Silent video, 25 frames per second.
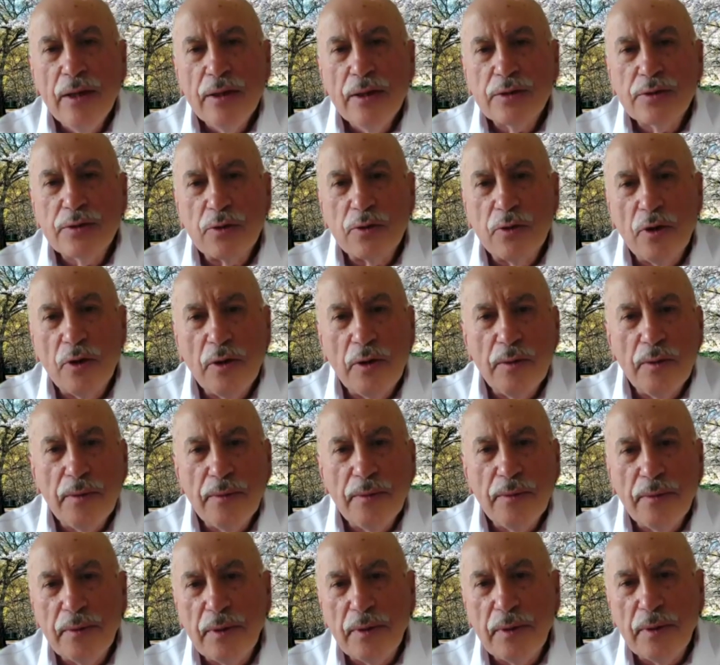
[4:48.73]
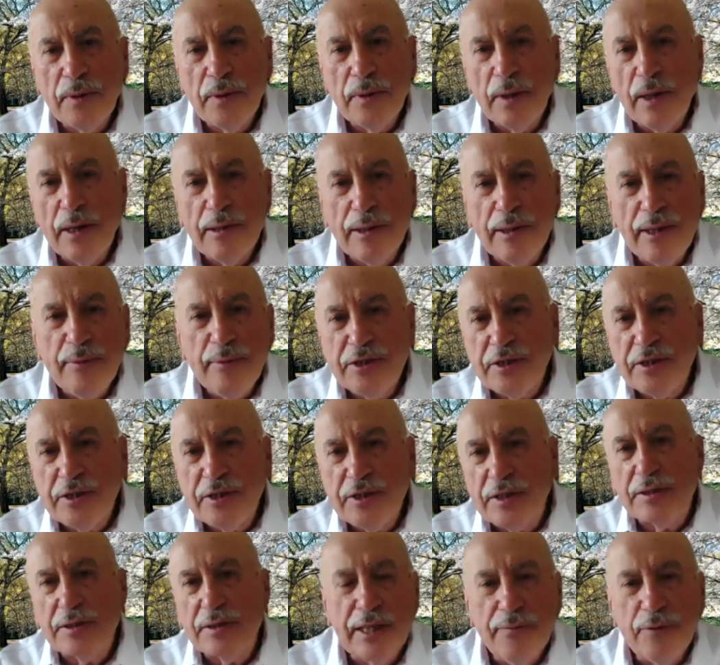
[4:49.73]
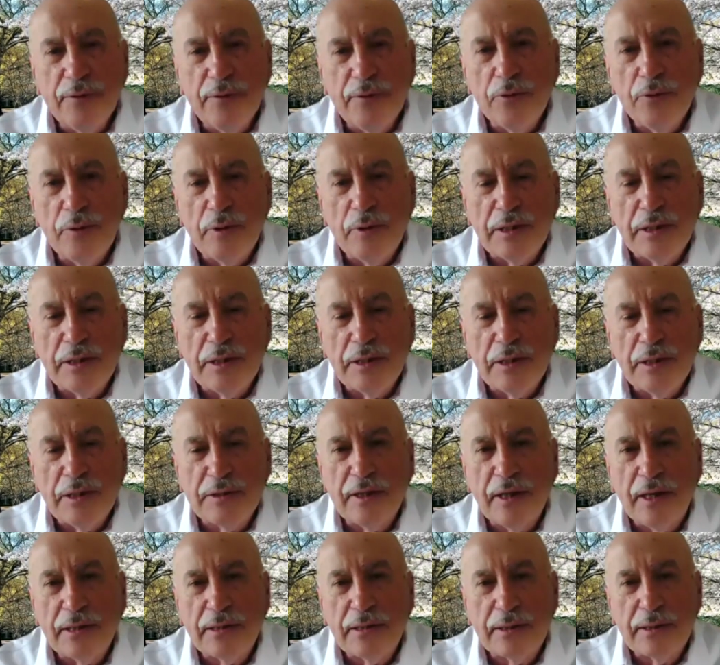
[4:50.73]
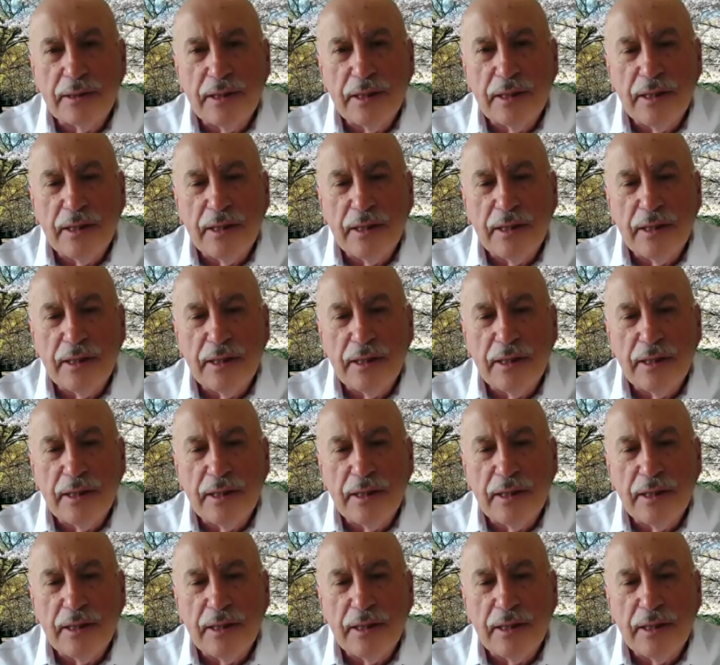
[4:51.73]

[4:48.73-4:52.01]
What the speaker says: So let me just give you a start